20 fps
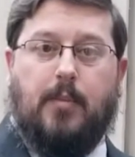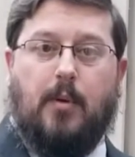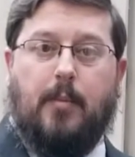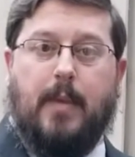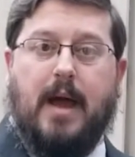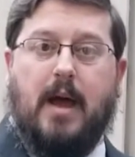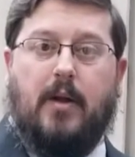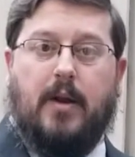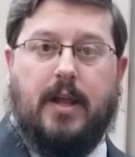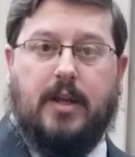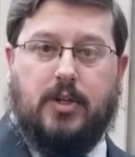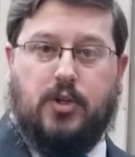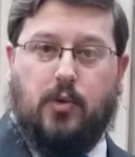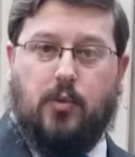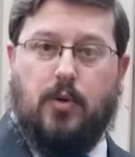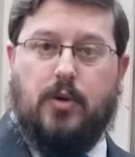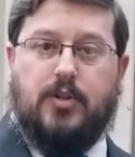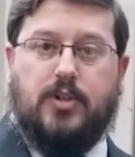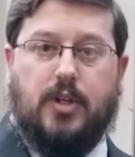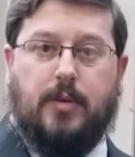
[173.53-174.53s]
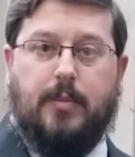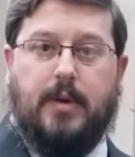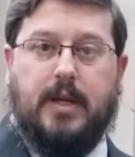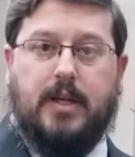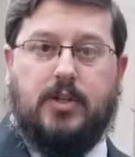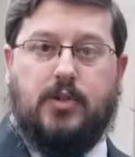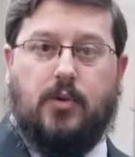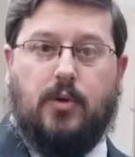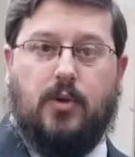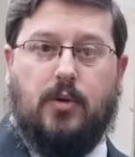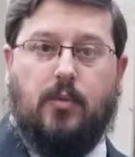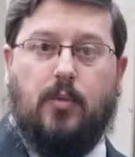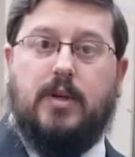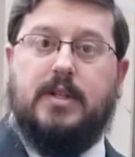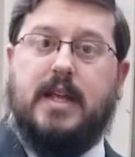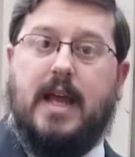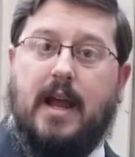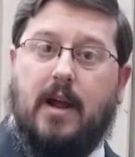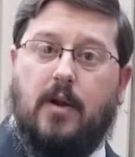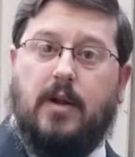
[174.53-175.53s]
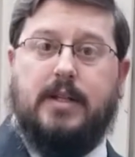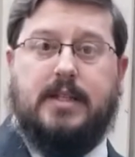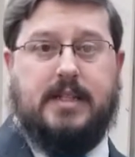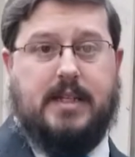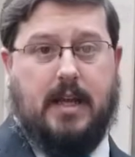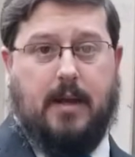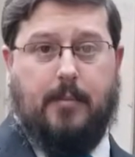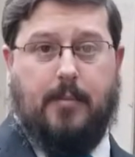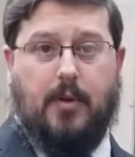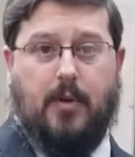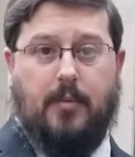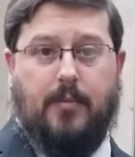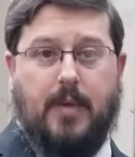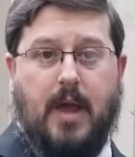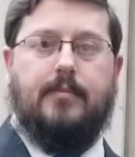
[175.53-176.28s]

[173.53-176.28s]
Mount in Jerusalem, Israel, was Herod's temple,